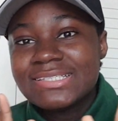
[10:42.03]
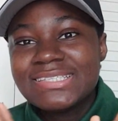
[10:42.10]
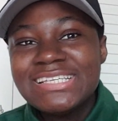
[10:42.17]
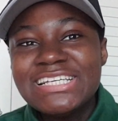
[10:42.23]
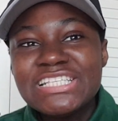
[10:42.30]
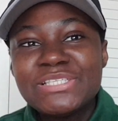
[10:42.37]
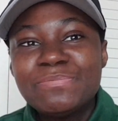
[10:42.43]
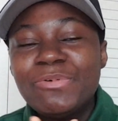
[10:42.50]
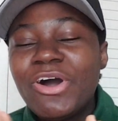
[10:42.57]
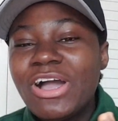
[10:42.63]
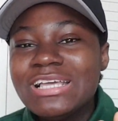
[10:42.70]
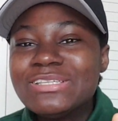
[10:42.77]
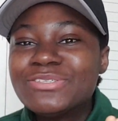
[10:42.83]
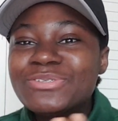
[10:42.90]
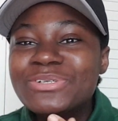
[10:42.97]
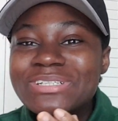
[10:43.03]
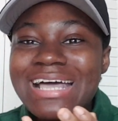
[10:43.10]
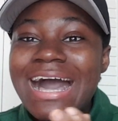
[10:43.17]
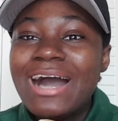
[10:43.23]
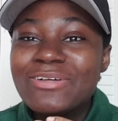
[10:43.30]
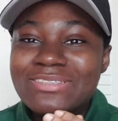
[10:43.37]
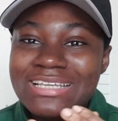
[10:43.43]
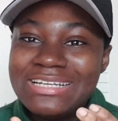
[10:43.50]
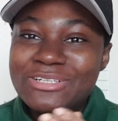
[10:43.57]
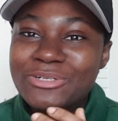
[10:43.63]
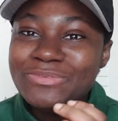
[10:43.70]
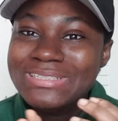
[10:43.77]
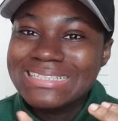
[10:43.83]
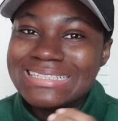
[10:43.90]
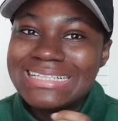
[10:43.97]
This boy stood outside
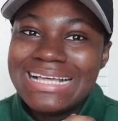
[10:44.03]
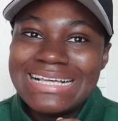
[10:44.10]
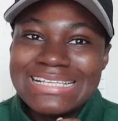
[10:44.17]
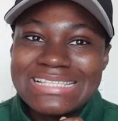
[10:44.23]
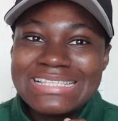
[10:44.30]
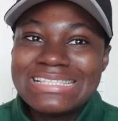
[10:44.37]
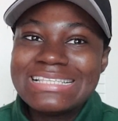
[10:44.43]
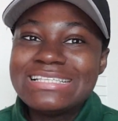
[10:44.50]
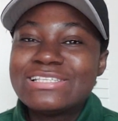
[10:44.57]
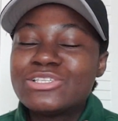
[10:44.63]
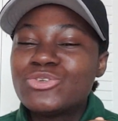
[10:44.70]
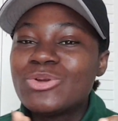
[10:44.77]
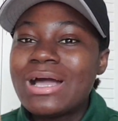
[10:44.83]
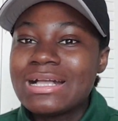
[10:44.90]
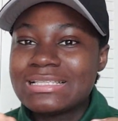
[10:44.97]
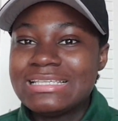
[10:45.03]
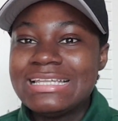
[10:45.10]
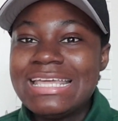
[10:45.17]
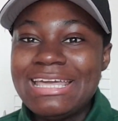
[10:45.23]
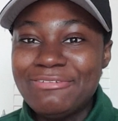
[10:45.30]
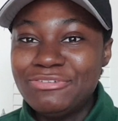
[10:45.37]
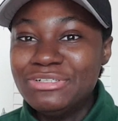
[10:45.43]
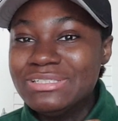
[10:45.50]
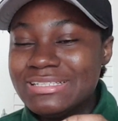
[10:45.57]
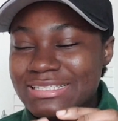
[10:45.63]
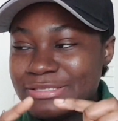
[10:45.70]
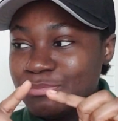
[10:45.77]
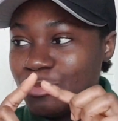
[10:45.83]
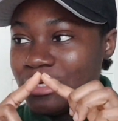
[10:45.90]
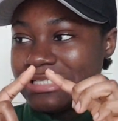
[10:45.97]
of the class, distracted. Even the
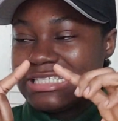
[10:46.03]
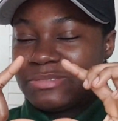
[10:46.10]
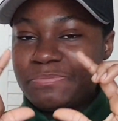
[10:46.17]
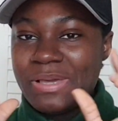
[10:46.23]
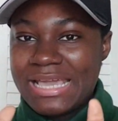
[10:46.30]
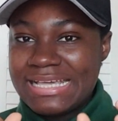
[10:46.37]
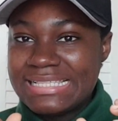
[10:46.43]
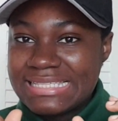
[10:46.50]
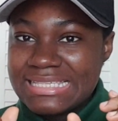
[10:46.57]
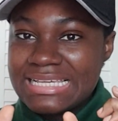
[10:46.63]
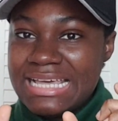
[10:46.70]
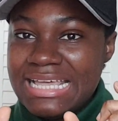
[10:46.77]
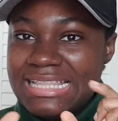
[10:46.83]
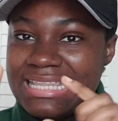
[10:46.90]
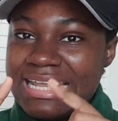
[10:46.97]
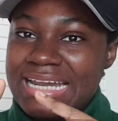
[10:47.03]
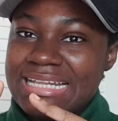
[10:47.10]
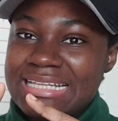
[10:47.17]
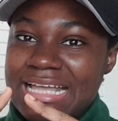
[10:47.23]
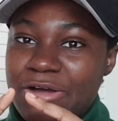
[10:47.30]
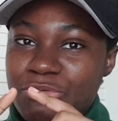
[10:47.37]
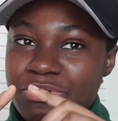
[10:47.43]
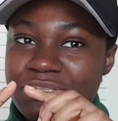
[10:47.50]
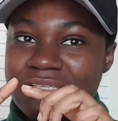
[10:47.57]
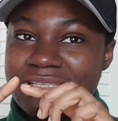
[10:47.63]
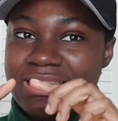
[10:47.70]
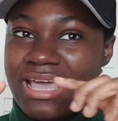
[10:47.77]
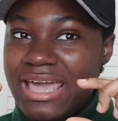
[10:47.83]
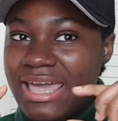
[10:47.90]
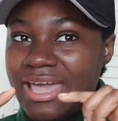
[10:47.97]
small space that, that was
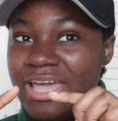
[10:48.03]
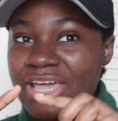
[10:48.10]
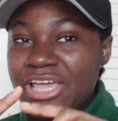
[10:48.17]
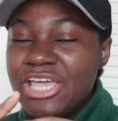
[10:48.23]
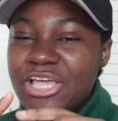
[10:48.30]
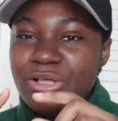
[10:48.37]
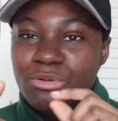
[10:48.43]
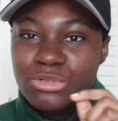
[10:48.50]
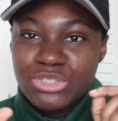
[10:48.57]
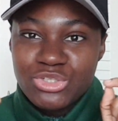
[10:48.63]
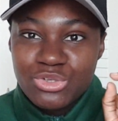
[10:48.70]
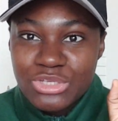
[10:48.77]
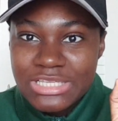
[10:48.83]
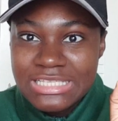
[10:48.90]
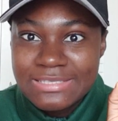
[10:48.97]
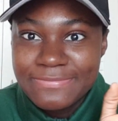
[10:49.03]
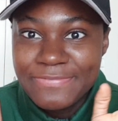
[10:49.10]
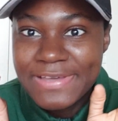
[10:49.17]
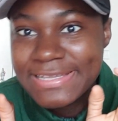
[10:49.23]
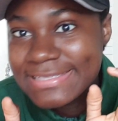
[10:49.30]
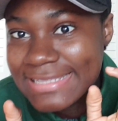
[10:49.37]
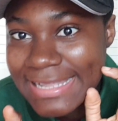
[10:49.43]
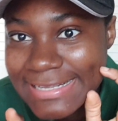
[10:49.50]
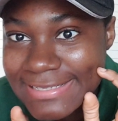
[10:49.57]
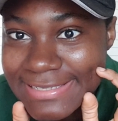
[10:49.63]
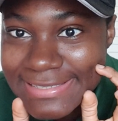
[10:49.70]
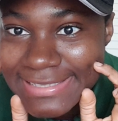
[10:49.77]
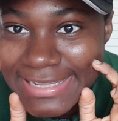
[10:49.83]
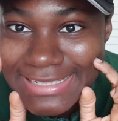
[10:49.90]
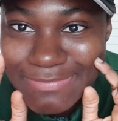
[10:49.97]
there, he took his face like
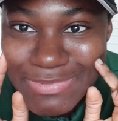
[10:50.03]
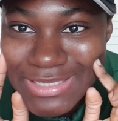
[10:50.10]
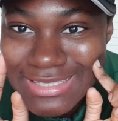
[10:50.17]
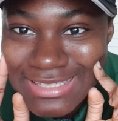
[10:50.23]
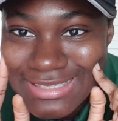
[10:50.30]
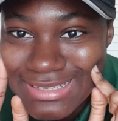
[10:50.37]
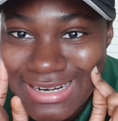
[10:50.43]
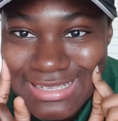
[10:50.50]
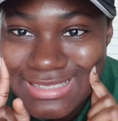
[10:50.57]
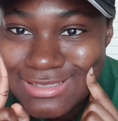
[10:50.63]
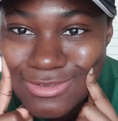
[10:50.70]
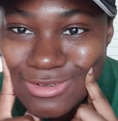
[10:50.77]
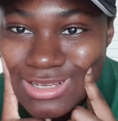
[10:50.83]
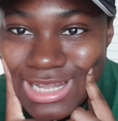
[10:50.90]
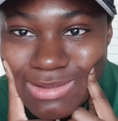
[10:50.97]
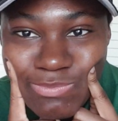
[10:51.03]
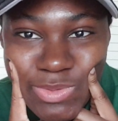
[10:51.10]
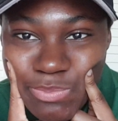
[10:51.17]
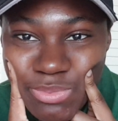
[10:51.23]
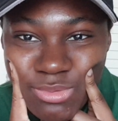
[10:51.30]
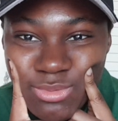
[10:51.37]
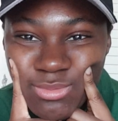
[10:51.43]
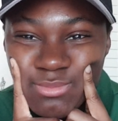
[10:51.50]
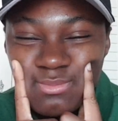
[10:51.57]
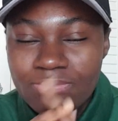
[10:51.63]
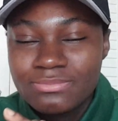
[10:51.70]
this i'll be distracting other people.